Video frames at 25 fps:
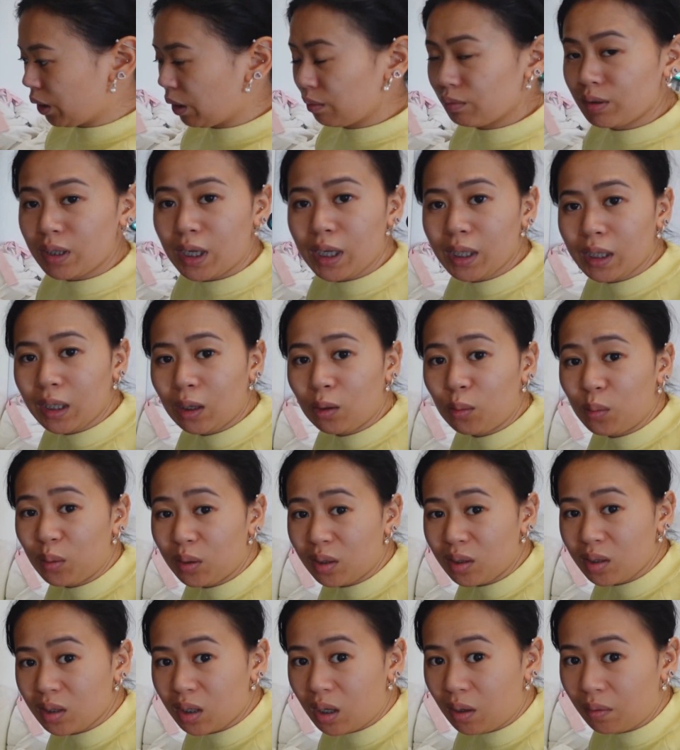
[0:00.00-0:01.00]
I've taken out all
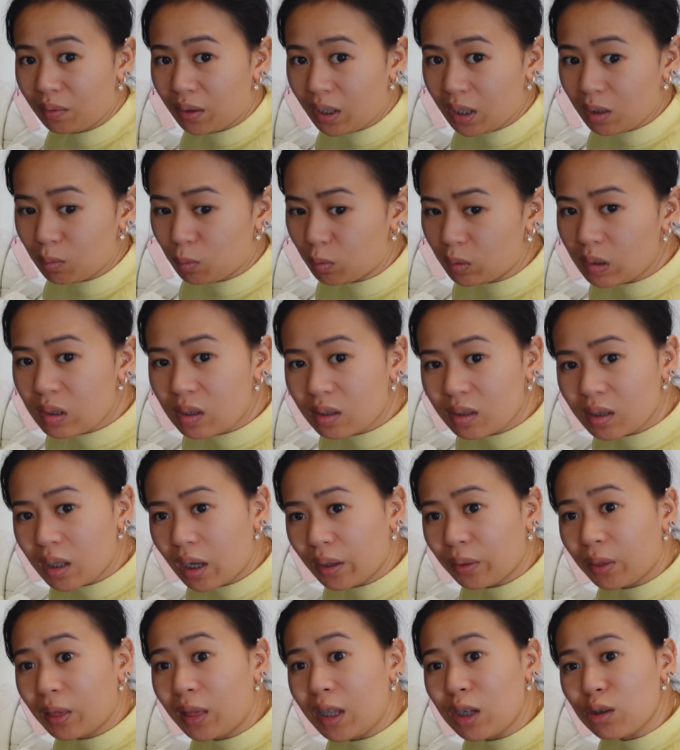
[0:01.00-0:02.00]
the stuff that was just
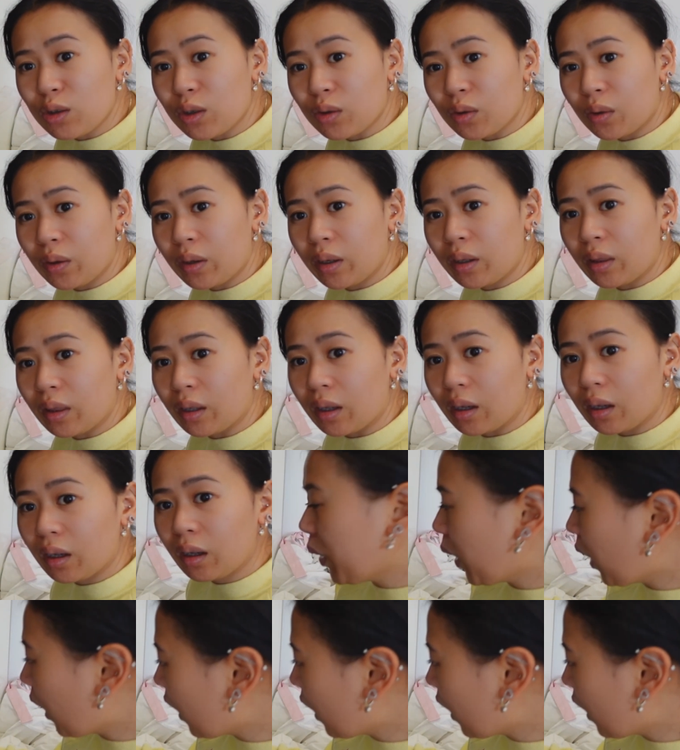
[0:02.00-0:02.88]
like literally thrown in there. But